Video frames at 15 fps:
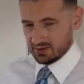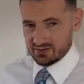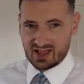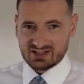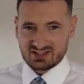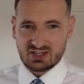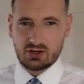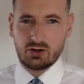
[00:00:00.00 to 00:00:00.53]

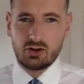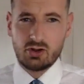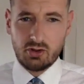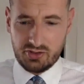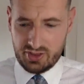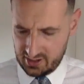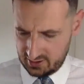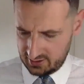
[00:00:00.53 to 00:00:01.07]
That's
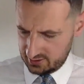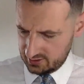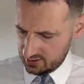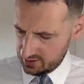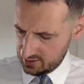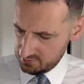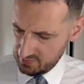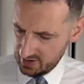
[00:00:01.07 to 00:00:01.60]

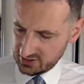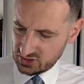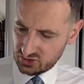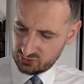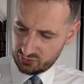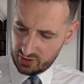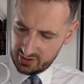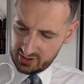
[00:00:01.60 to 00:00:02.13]
another
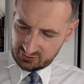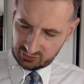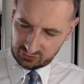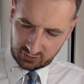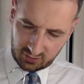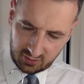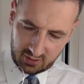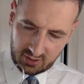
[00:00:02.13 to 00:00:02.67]
men's
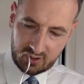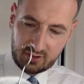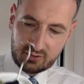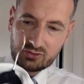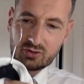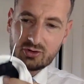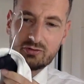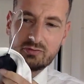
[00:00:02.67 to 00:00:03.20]
finest
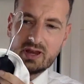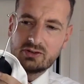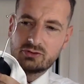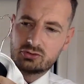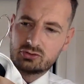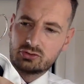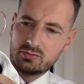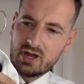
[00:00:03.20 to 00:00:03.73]
sort of made
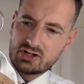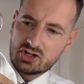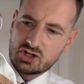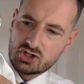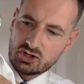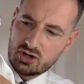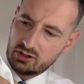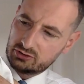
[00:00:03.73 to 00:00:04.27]
to measure
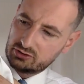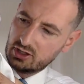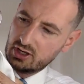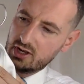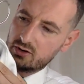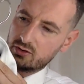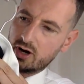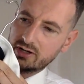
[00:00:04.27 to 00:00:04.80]
shirt,
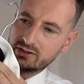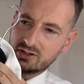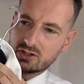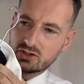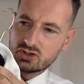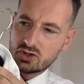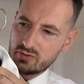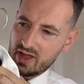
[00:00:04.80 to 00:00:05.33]
right?
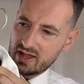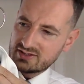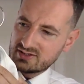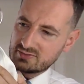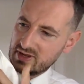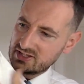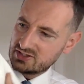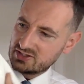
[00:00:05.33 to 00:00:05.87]
So
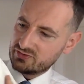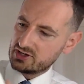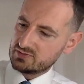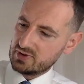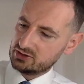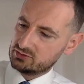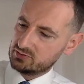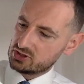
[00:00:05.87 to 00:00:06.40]
that's men's
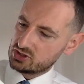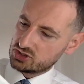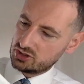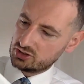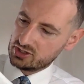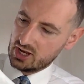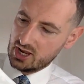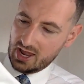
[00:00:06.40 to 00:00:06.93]
finest made to measure
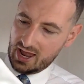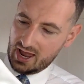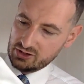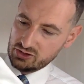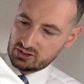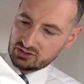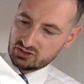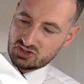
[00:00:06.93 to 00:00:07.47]
shirt.
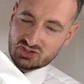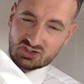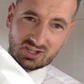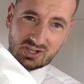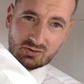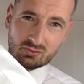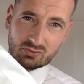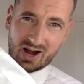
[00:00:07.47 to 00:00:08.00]
And you can
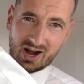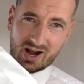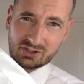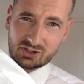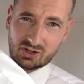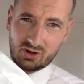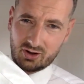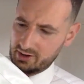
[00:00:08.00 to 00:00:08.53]
see
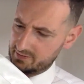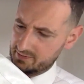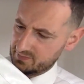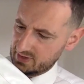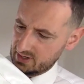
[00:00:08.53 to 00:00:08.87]
rounded collar.